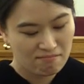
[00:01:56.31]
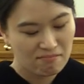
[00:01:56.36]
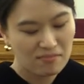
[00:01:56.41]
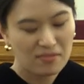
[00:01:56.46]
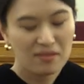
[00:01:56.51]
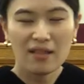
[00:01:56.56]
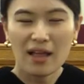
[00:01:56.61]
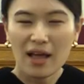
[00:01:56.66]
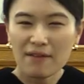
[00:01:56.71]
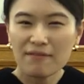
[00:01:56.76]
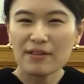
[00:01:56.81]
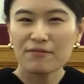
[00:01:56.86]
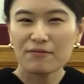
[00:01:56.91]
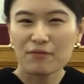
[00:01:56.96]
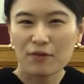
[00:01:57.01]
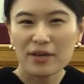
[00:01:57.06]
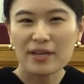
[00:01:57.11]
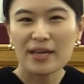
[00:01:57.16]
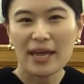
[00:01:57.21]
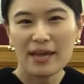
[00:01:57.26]
love and
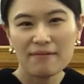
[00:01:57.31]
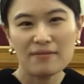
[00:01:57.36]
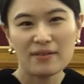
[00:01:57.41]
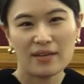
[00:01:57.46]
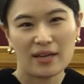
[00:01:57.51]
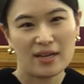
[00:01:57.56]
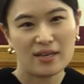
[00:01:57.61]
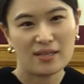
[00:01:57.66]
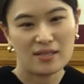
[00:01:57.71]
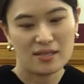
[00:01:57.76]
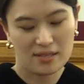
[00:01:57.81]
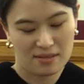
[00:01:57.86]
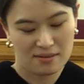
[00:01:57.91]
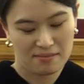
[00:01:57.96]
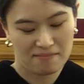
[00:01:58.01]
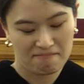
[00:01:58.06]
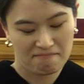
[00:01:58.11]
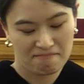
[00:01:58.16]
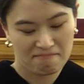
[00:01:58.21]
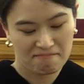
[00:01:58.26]
forgiveness
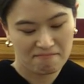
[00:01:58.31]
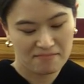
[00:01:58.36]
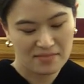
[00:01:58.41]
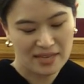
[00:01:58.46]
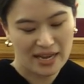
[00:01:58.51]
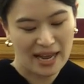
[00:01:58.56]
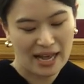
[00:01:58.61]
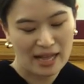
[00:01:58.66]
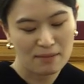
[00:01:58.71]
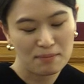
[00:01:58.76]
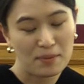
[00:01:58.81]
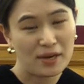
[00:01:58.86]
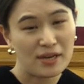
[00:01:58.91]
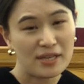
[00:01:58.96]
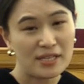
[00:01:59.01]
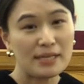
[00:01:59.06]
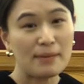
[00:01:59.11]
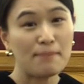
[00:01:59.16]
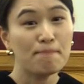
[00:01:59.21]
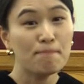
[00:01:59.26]
help
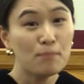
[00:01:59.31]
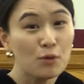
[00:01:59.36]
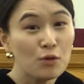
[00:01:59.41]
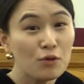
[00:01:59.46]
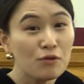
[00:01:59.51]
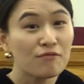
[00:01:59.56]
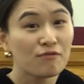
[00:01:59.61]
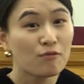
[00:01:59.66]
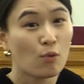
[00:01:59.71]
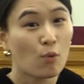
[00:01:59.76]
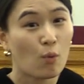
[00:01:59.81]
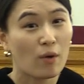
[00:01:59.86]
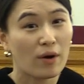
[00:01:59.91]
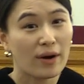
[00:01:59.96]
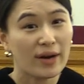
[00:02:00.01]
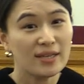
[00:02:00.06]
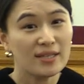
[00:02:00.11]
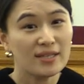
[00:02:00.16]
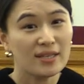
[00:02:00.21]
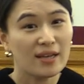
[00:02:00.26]
us move
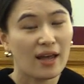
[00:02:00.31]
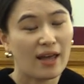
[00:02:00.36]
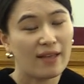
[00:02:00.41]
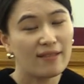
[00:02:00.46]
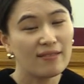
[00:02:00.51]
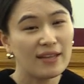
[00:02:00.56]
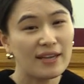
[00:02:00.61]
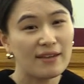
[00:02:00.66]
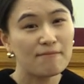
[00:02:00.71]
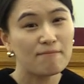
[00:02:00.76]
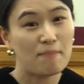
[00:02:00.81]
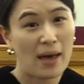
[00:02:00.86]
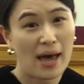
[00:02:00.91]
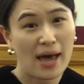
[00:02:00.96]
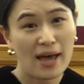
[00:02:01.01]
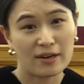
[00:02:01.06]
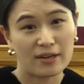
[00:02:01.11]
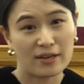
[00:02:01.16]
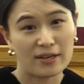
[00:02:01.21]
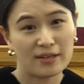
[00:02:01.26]
forward and live
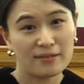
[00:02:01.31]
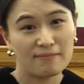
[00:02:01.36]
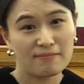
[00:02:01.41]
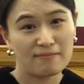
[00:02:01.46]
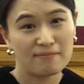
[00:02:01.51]
better.